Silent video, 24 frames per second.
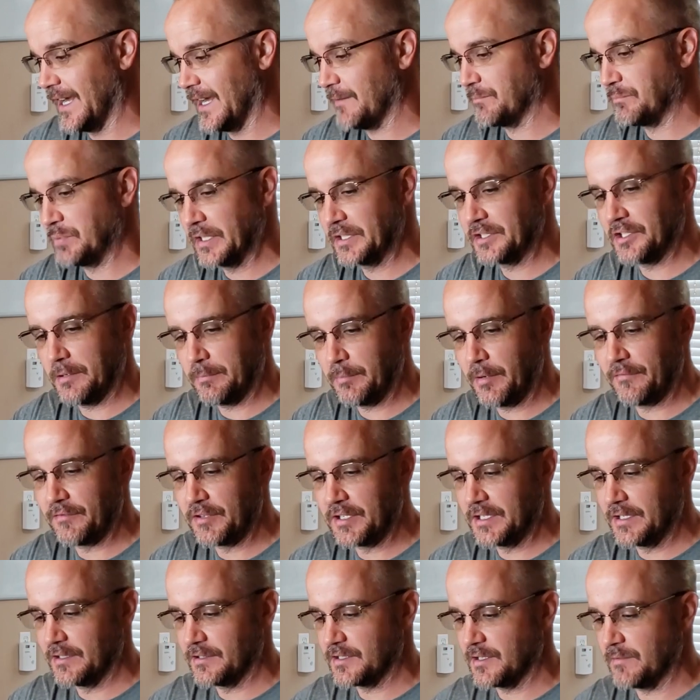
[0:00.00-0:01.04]
I have picked up over
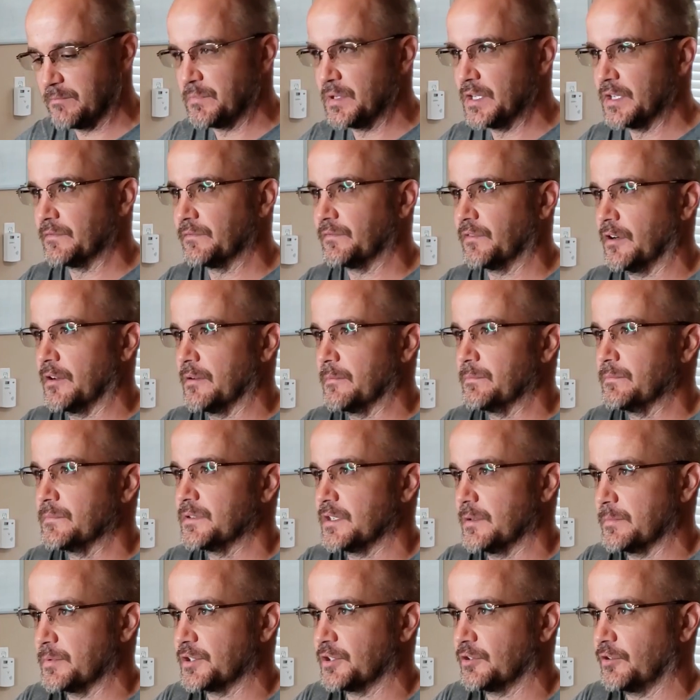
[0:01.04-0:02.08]
the years have been from
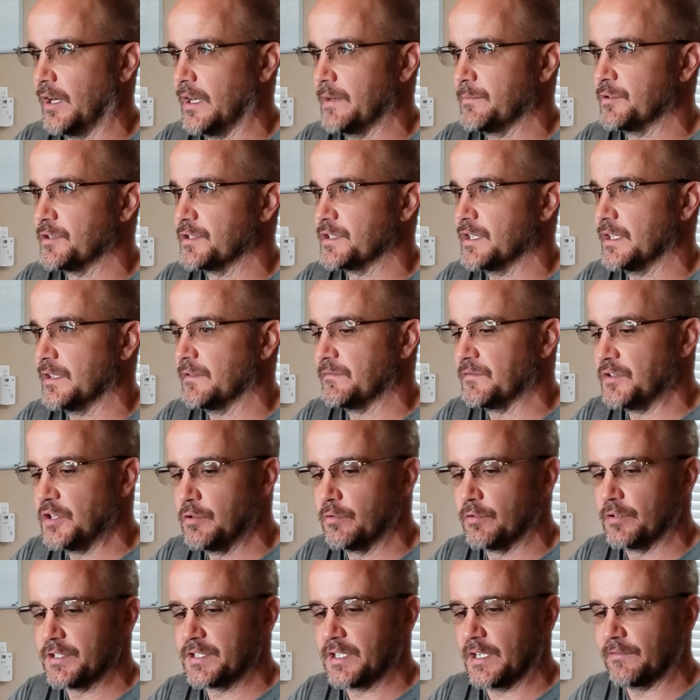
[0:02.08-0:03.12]
subscribers and
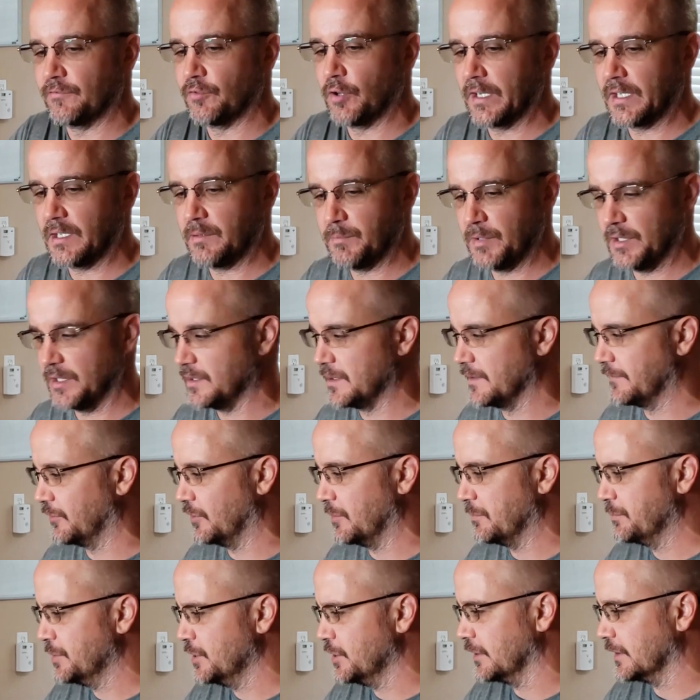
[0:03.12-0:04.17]
viewers that have recommended
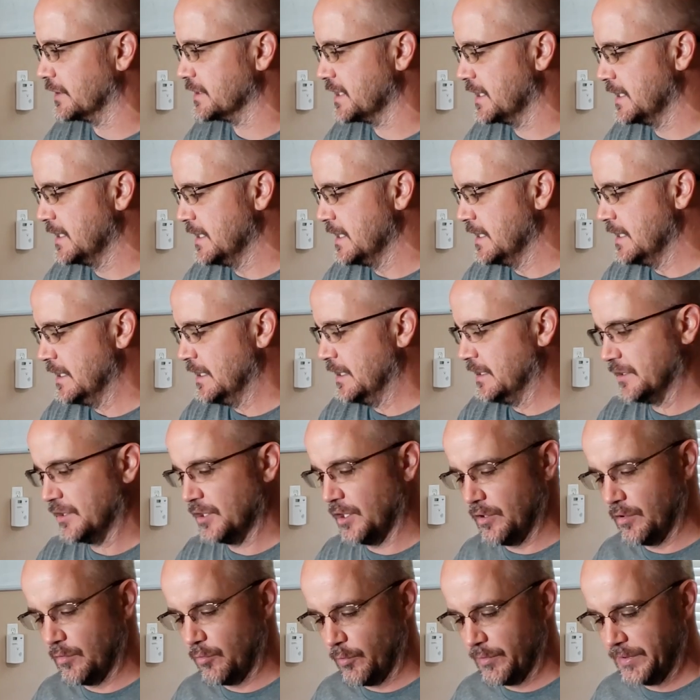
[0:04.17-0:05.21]
different books.
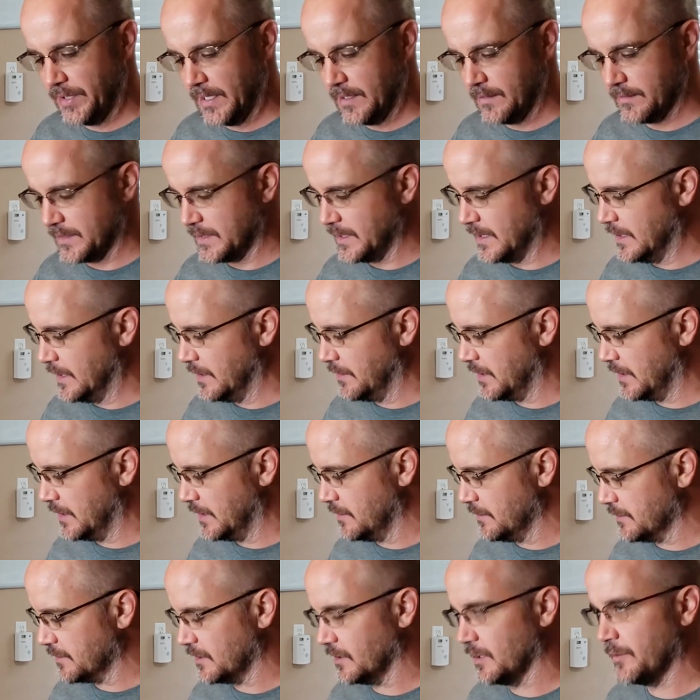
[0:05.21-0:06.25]
So without saying anything
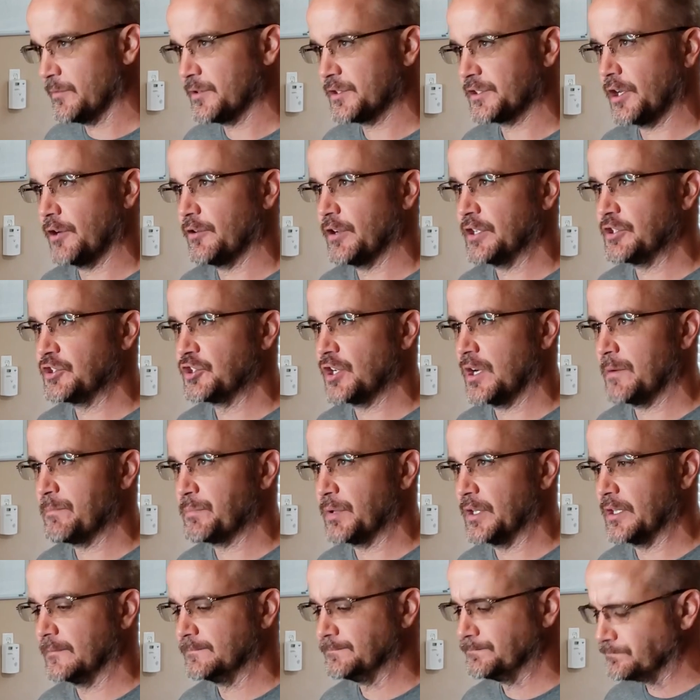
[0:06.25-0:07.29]
else, let's go ahead and
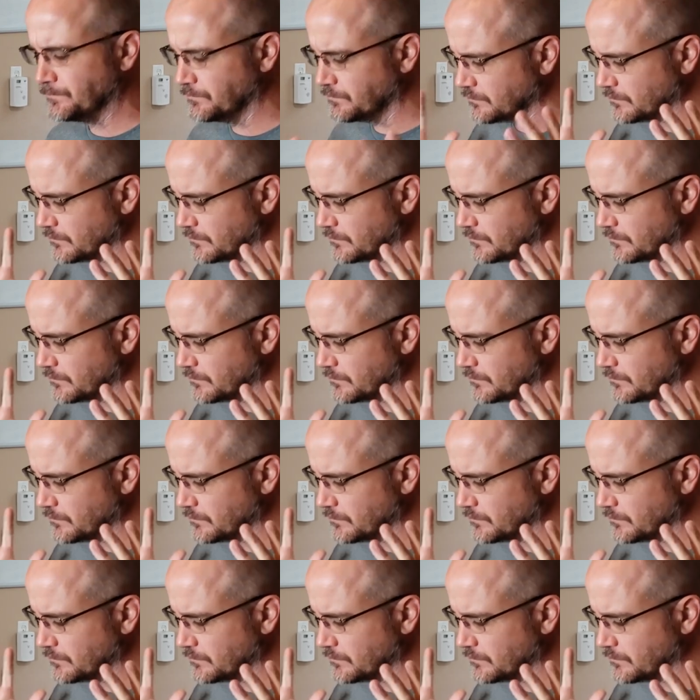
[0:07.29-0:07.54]
jump in.